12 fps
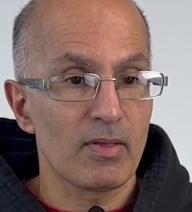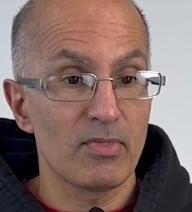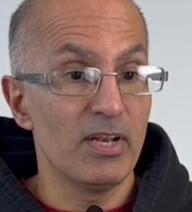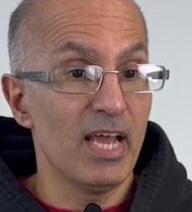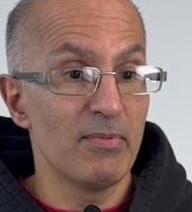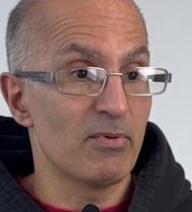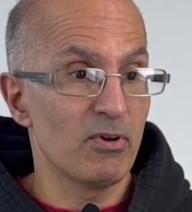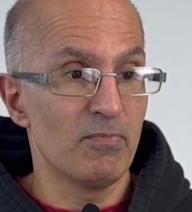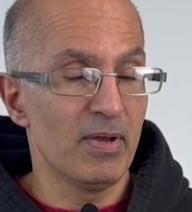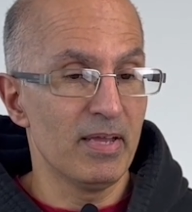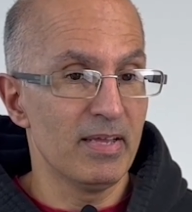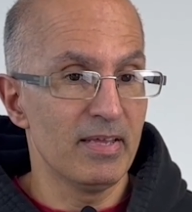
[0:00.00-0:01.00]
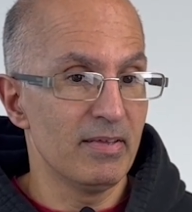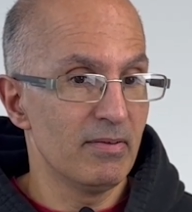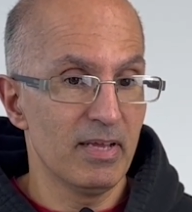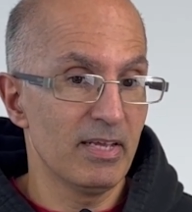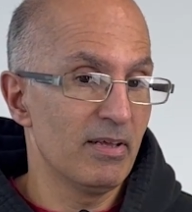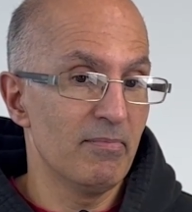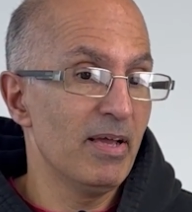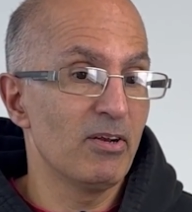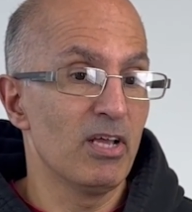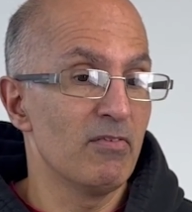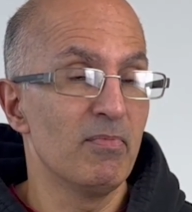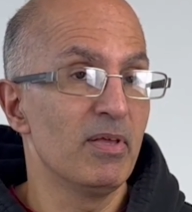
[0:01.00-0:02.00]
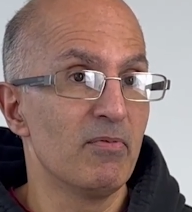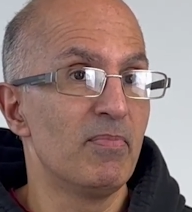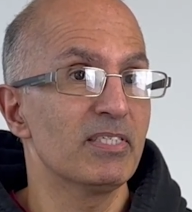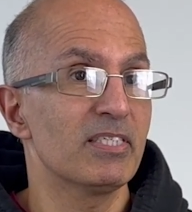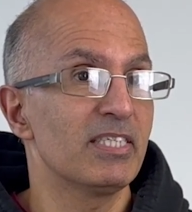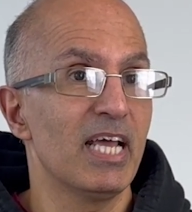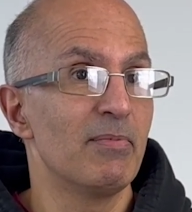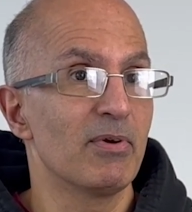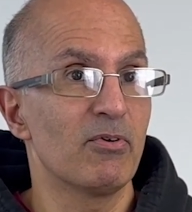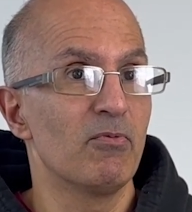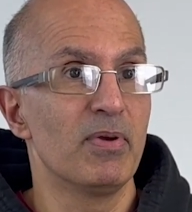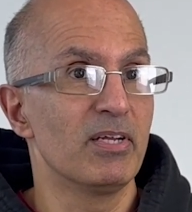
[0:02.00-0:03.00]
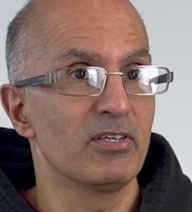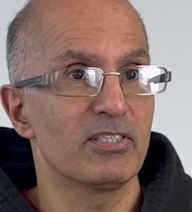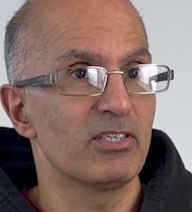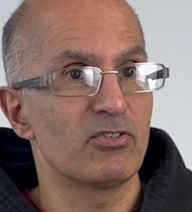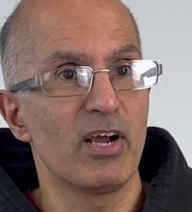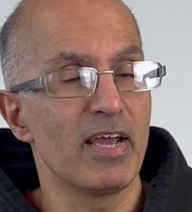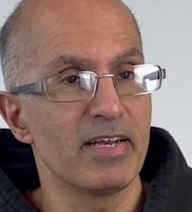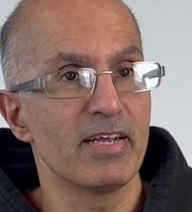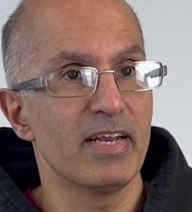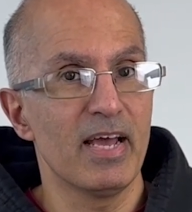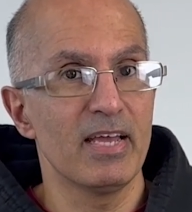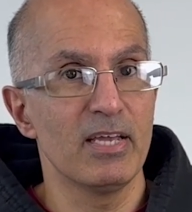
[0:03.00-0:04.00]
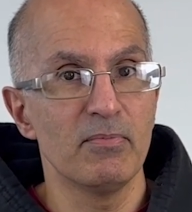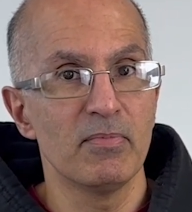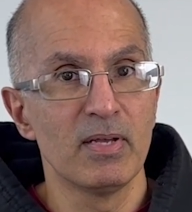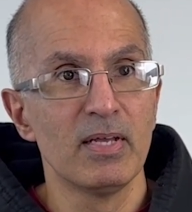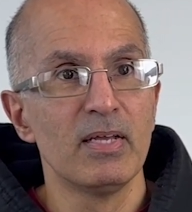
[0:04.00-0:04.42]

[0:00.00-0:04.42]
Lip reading: The name could be, it may not even be the business name, it could be just a trading name.